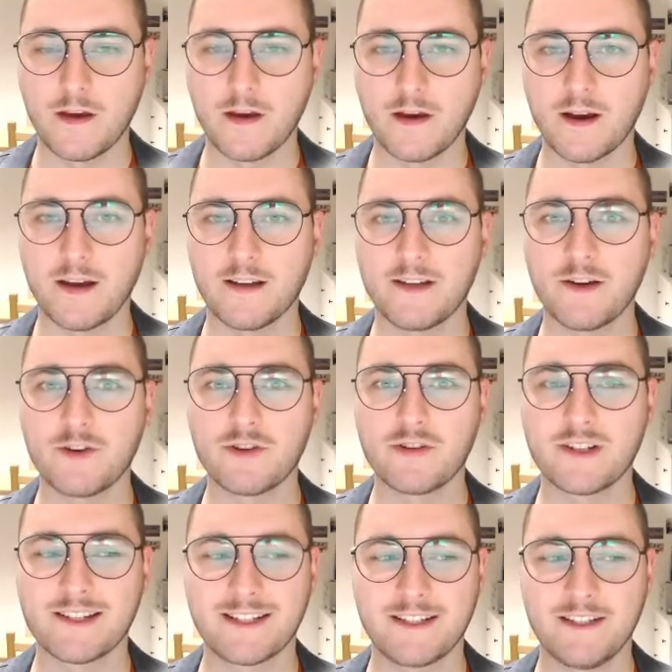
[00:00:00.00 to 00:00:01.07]
I
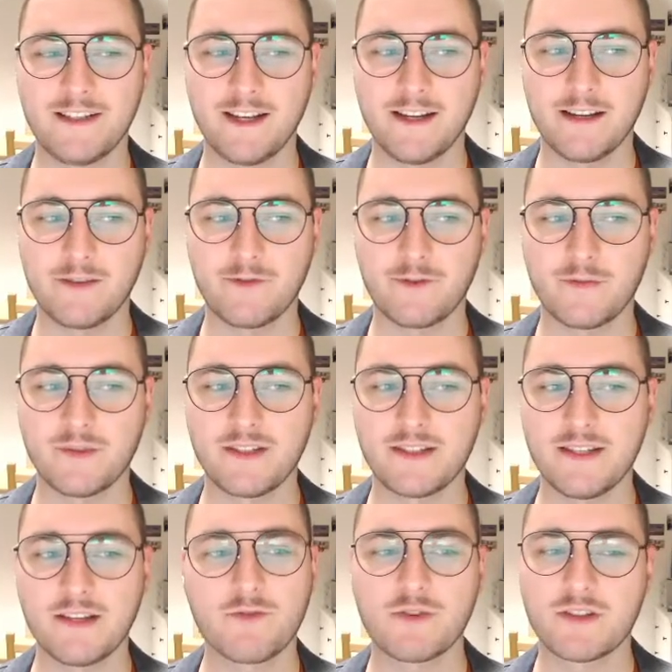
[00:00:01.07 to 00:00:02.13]
downloaded the data from the
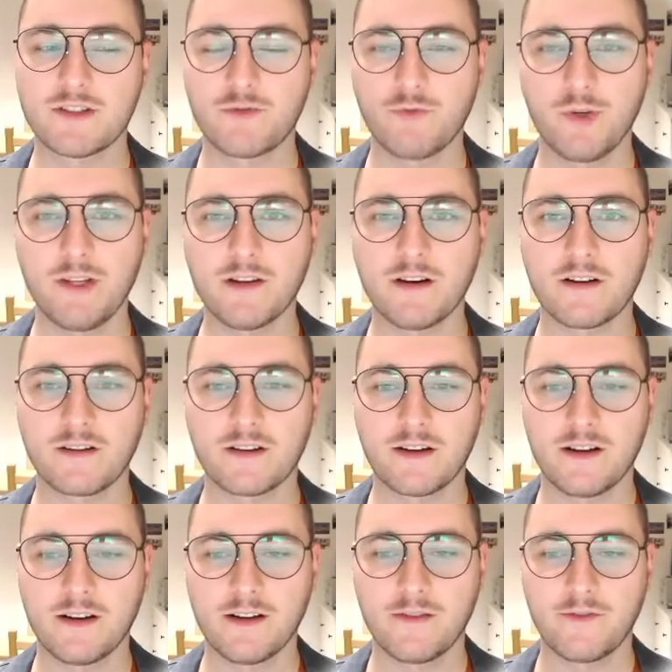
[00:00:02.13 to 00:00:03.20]
sequence read
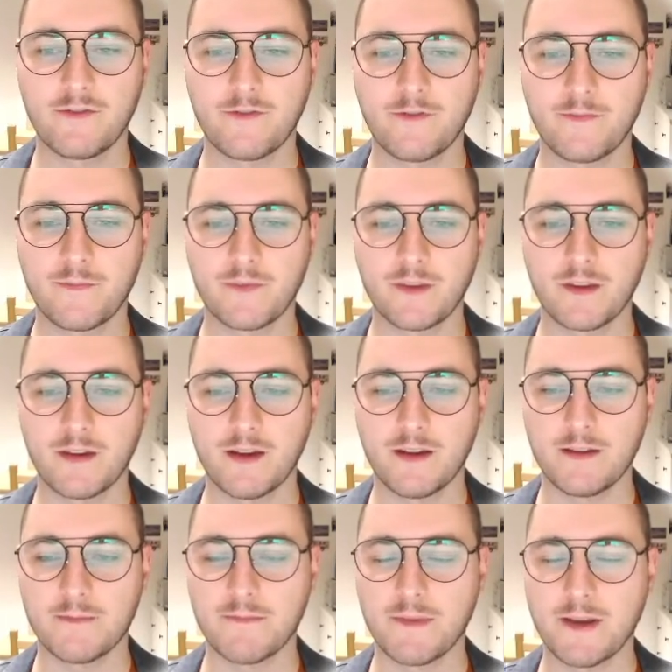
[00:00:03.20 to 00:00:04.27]
archive
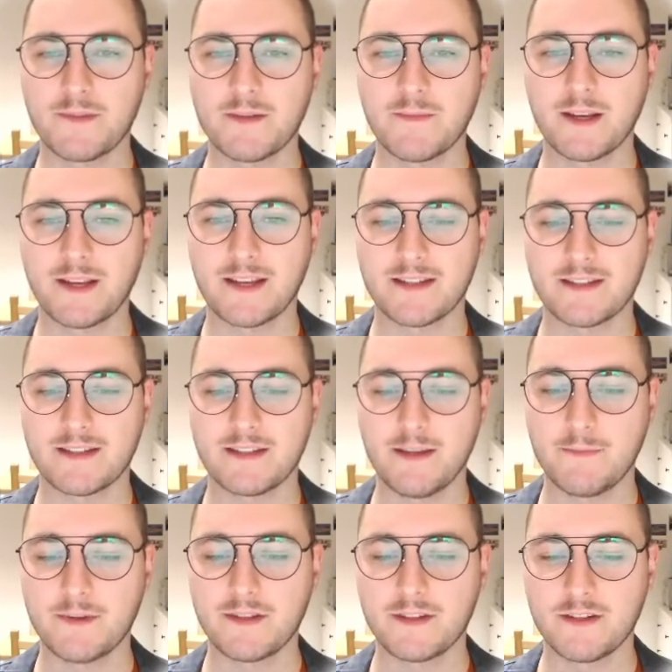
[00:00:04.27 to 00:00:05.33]
and mapped them against the
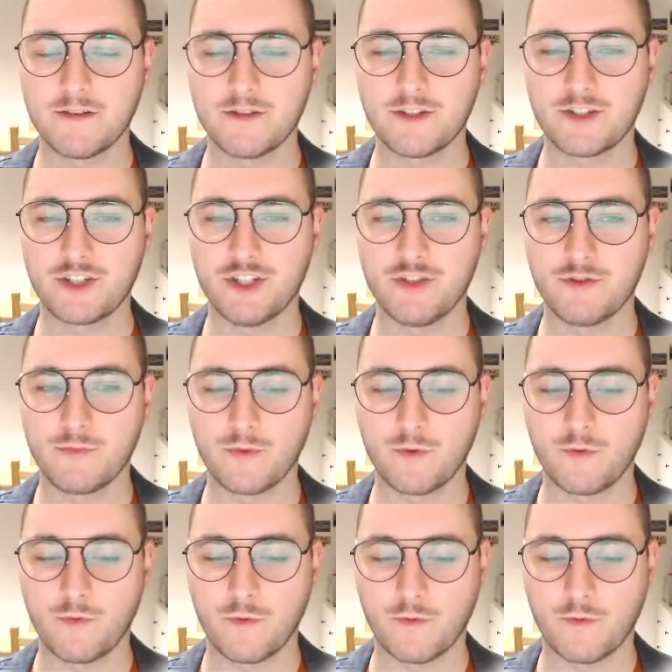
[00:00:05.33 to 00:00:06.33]
Bacillus genome.